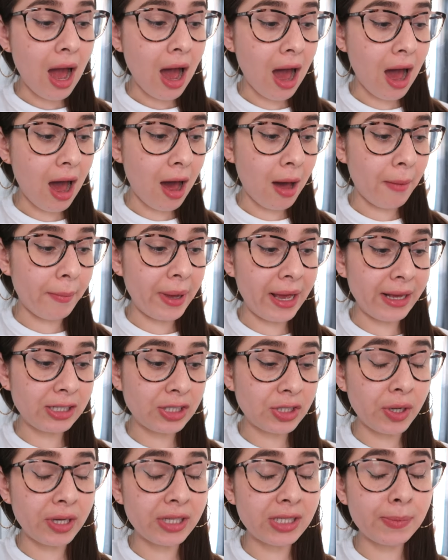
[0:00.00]
And
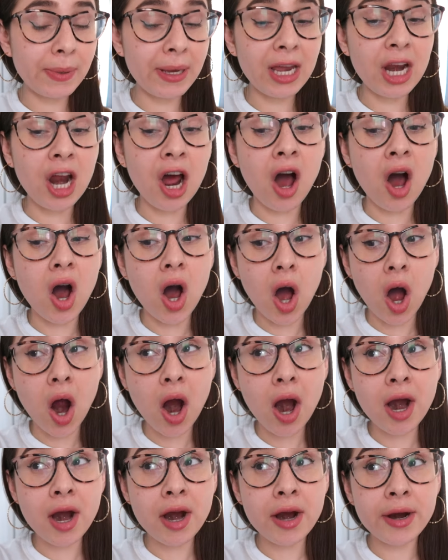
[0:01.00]
so it's been a
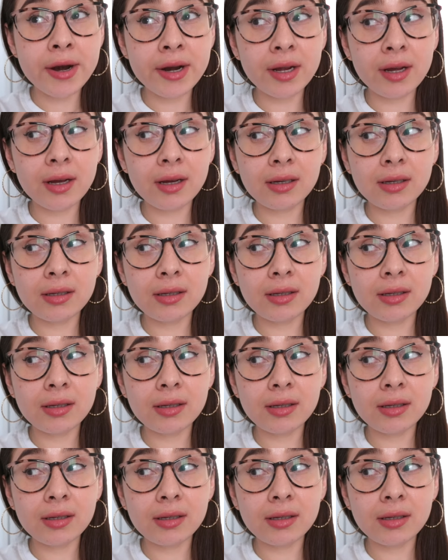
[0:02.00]
hard